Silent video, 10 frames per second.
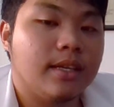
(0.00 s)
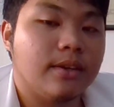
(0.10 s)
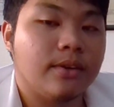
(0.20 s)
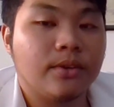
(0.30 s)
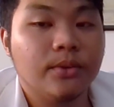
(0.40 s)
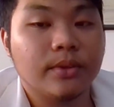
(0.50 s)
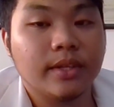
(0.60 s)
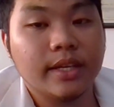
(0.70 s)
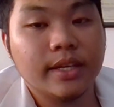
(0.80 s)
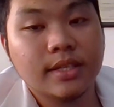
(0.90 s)
or tooth
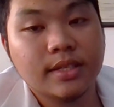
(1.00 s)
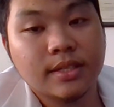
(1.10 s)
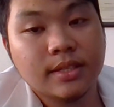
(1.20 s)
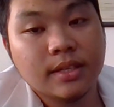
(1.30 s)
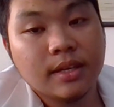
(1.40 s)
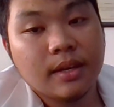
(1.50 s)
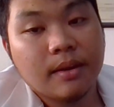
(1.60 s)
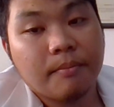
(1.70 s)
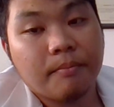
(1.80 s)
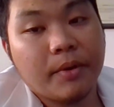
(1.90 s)
is
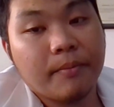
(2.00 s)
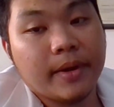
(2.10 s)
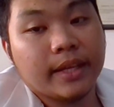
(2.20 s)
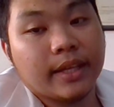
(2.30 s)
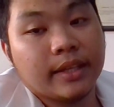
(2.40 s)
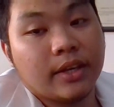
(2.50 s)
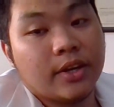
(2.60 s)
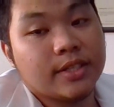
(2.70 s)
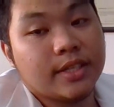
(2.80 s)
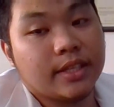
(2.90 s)
permanent and the
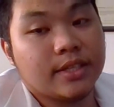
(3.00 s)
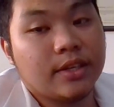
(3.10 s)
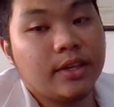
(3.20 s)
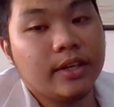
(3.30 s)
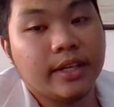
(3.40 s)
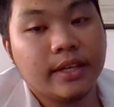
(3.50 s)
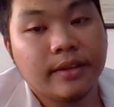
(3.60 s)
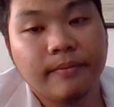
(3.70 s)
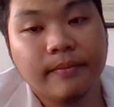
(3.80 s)
onset is early,